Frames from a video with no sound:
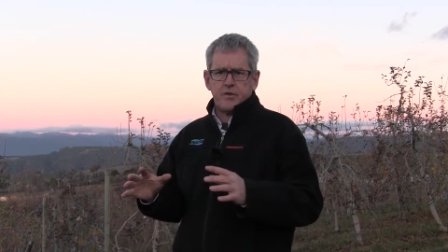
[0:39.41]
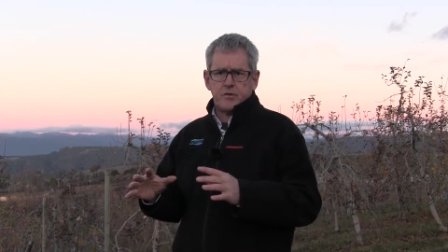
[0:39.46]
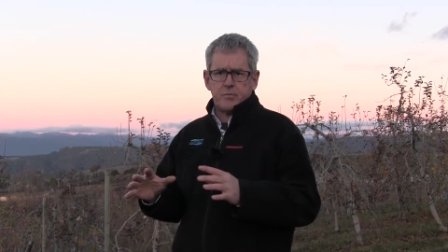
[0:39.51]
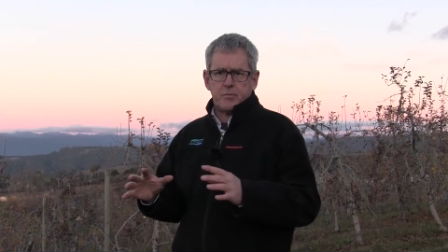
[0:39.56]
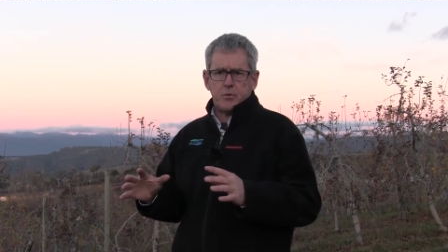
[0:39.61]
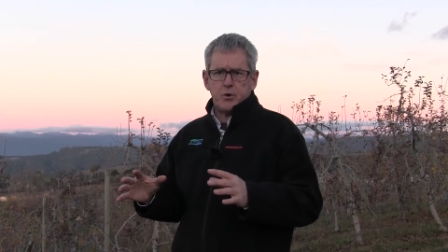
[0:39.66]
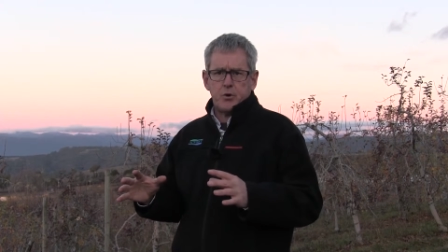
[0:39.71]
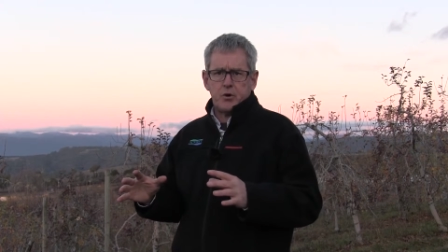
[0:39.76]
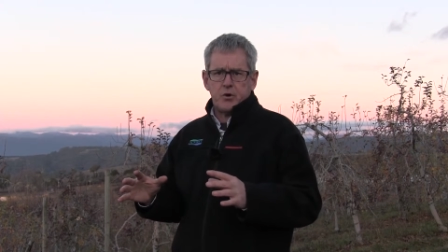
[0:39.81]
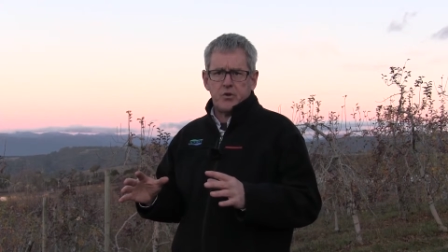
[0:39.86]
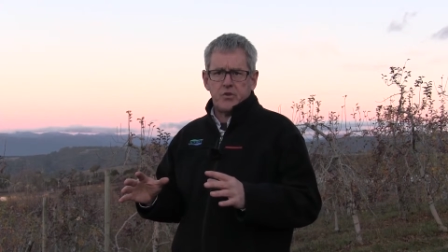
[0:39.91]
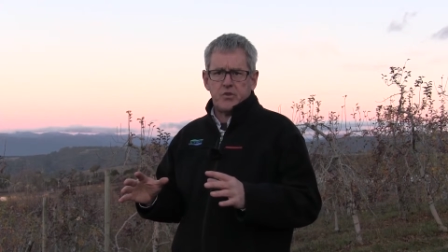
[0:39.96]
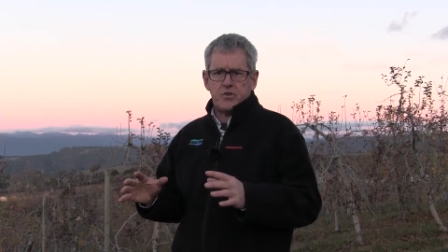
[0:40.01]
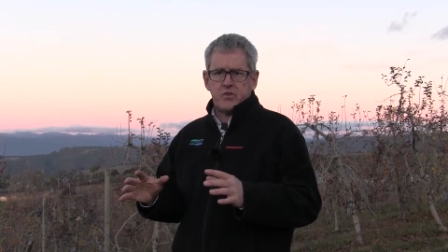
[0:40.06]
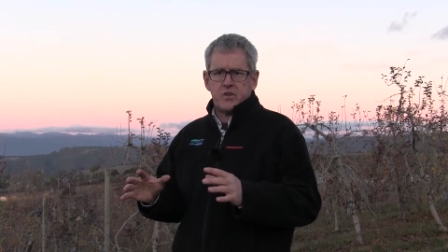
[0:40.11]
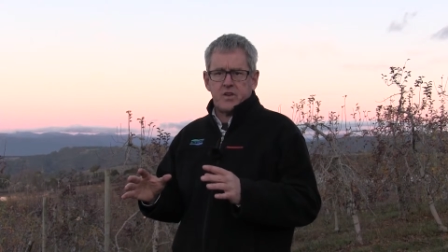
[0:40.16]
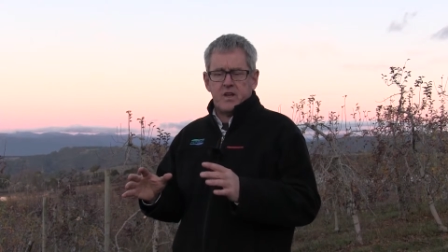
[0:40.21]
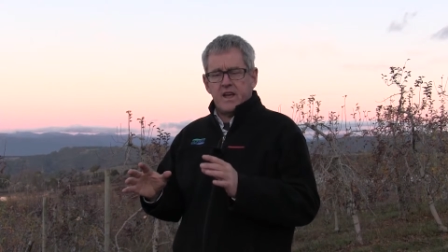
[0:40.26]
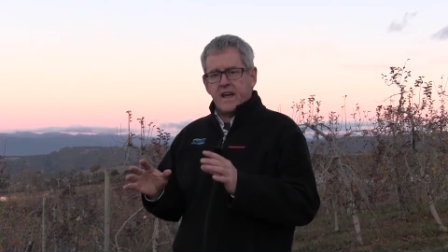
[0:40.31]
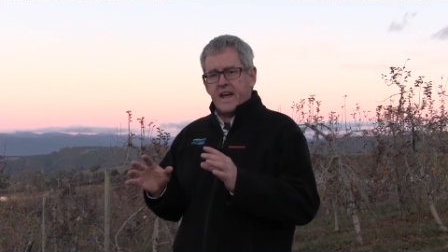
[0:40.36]

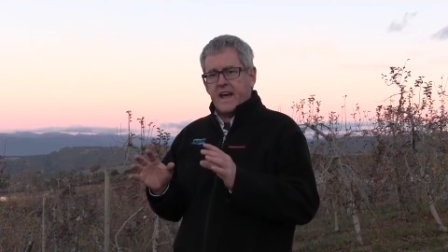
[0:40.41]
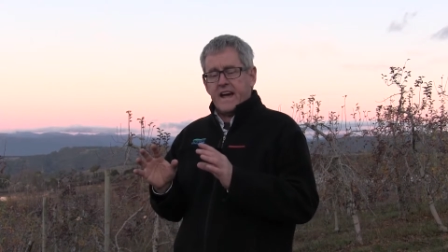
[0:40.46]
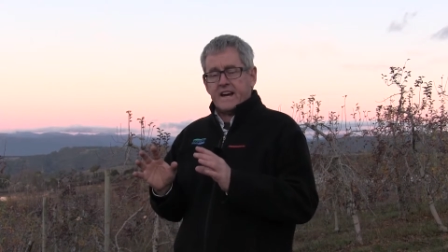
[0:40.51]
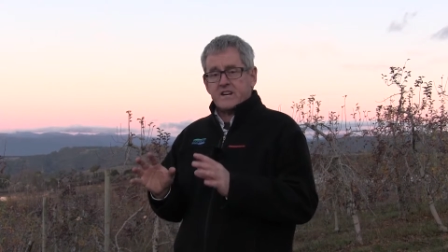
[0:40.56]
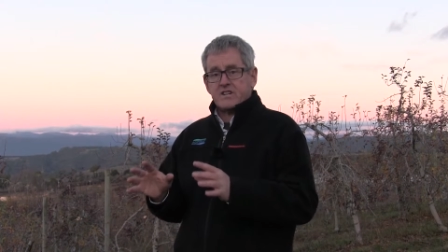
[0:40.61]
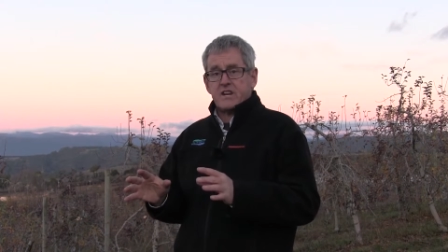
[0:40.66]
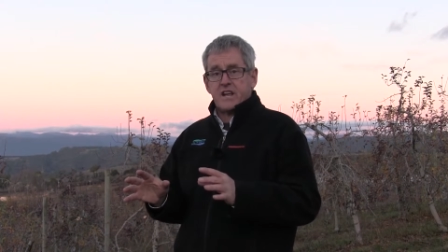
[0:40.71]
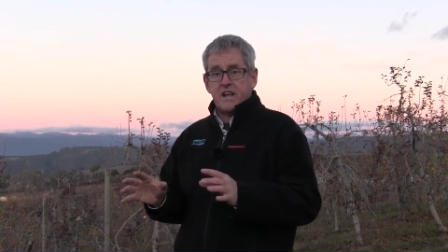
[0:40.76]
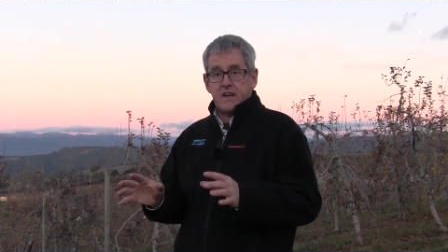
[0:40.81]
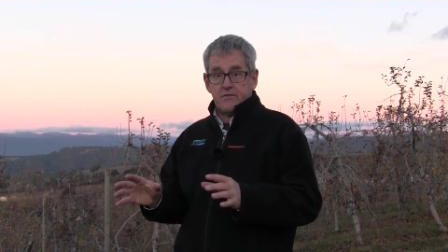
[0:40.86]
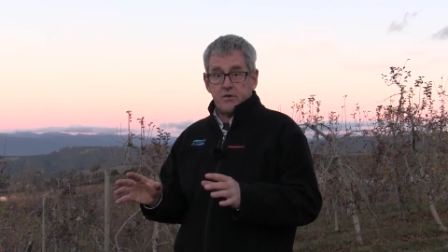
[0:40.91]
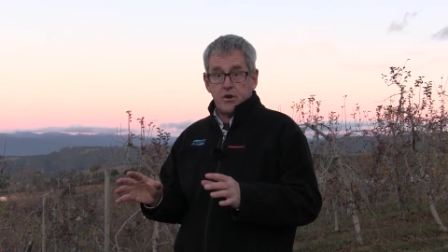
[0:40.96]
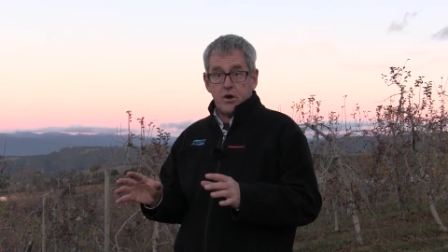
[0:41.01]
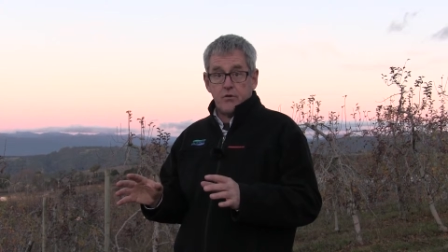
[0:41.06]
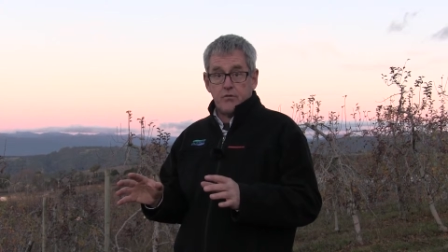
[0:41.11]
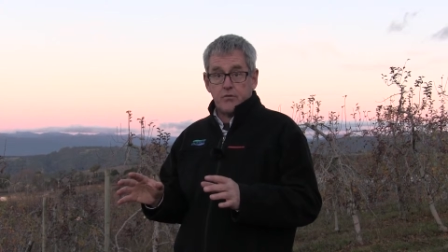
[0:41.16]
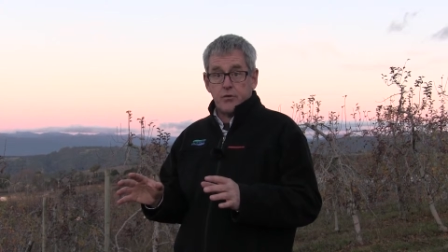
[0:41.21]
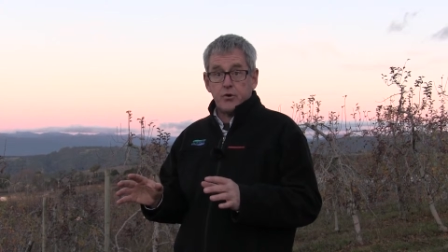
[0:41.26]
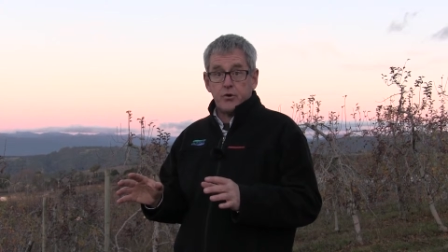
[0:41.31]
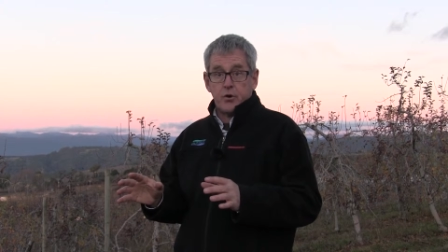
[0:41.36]
spurs actually have
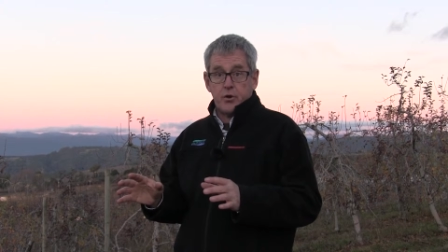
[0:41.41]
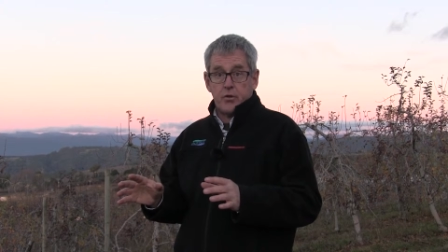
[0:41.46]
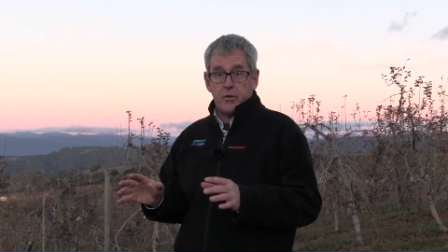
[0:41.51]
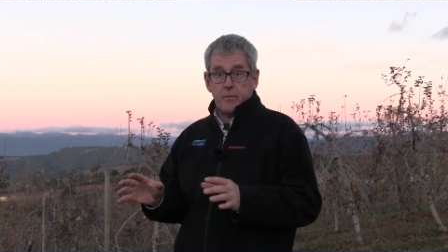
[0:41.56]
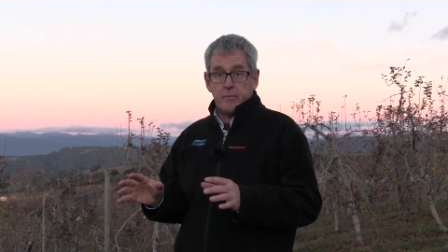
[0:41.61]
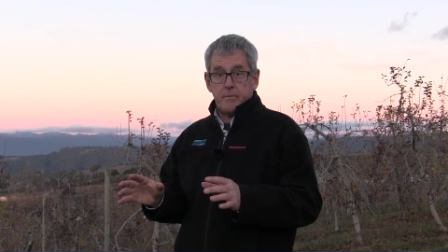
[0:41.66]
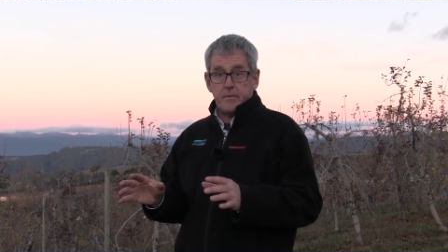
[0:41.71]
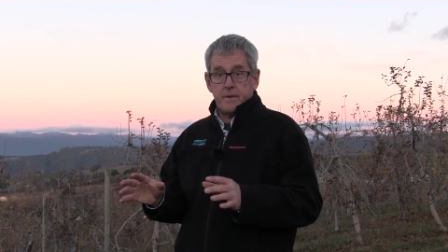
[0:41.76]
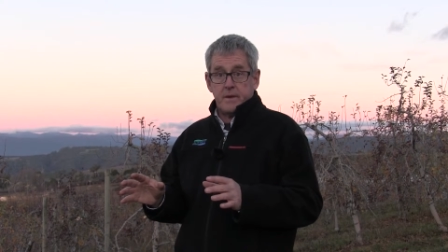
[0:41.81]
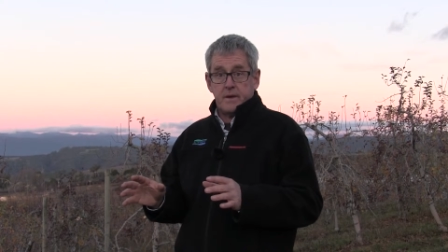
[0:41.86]
no fruit on them